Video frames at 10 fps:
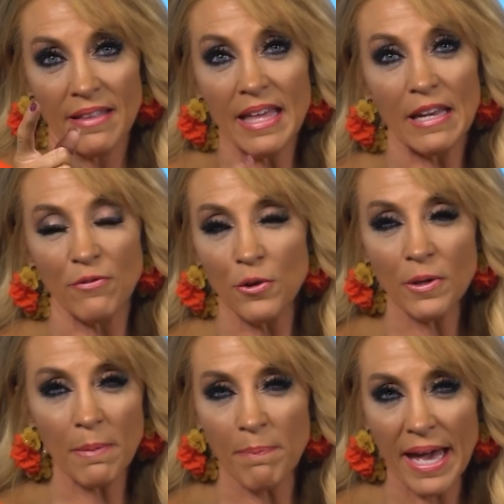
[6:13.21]
That if
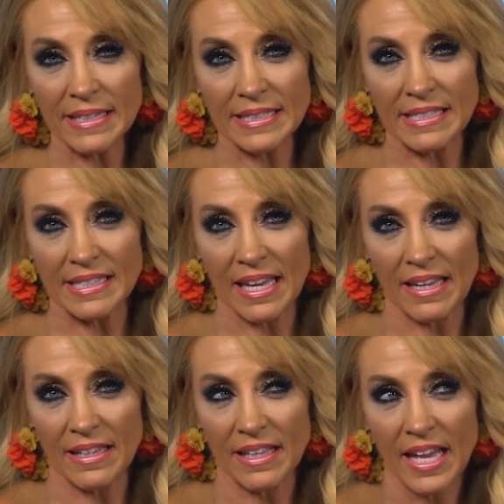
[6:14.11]
you'll get past this
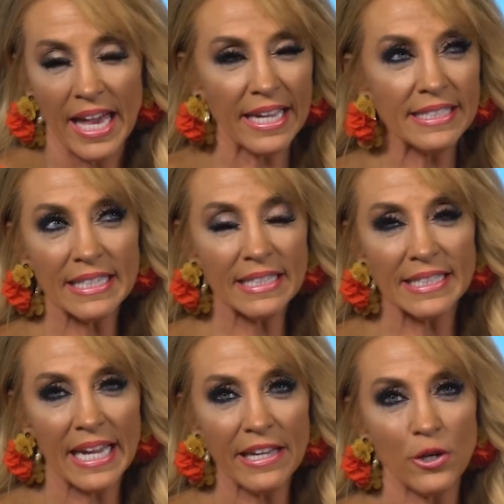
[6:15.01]
thing, it's going
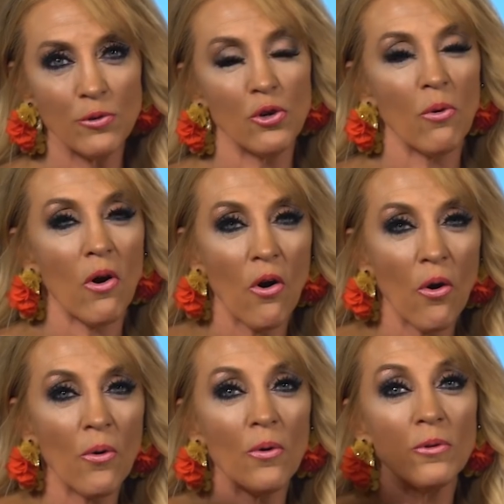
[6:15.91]
to take you to a
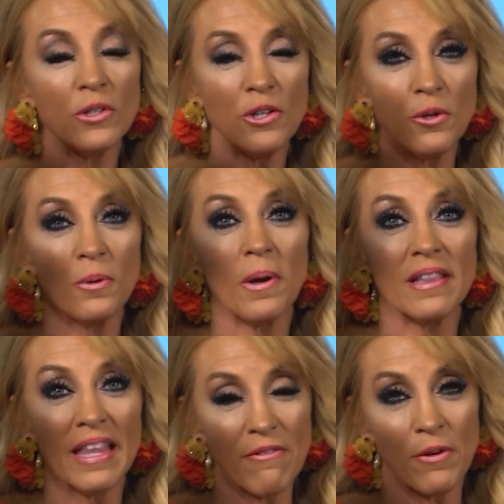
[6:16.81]
whole new
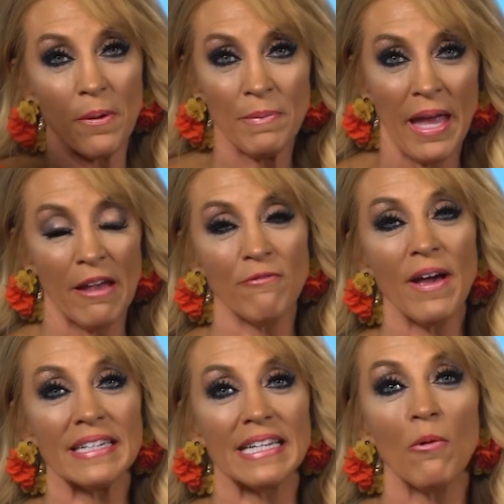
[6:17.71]
level. In
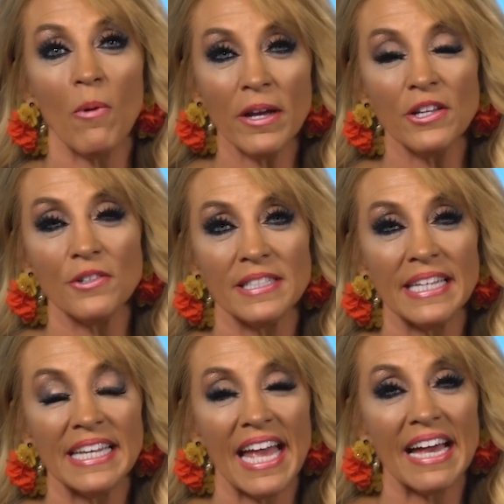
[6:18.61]
fact, I want you to
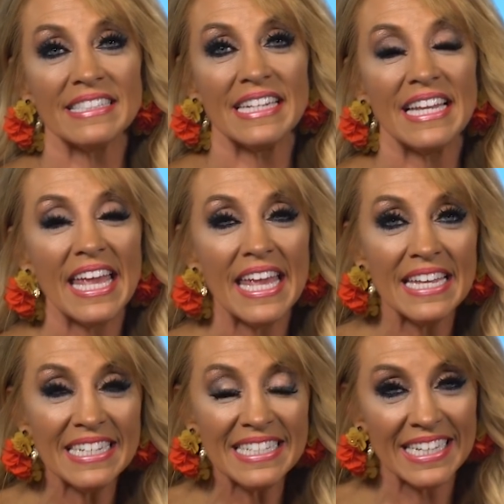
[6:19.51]
see it as an
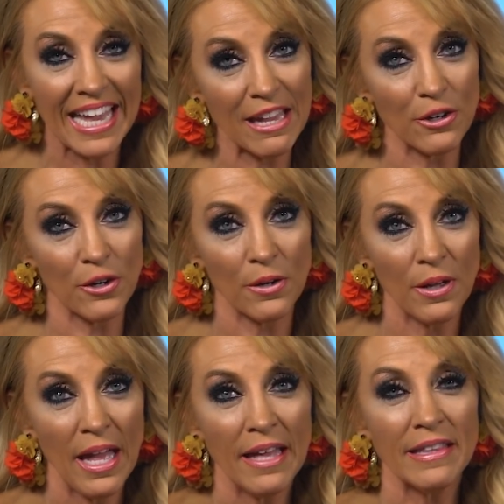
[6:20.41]
indicator
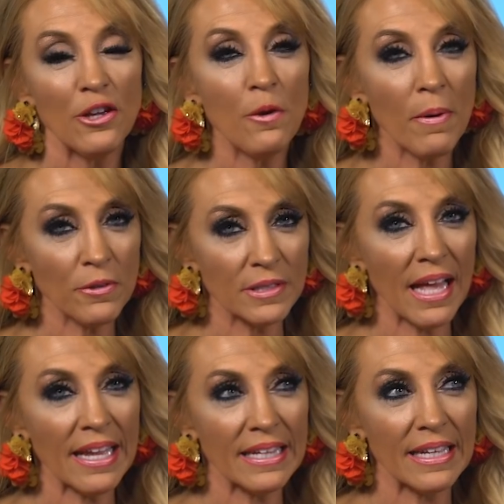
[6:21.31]
that you most
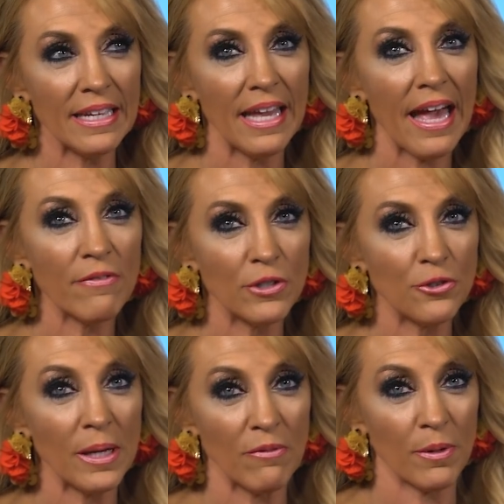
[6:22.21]
likely have a
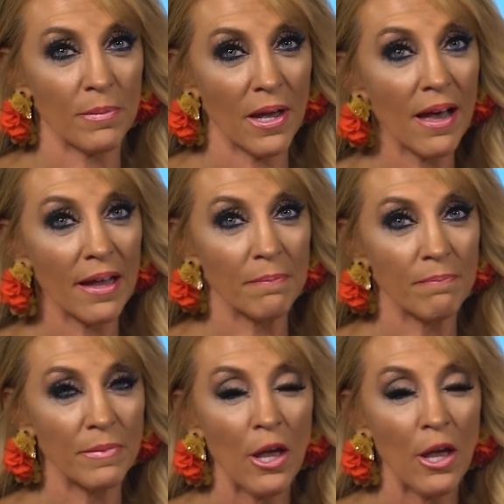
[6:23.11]
dream from God.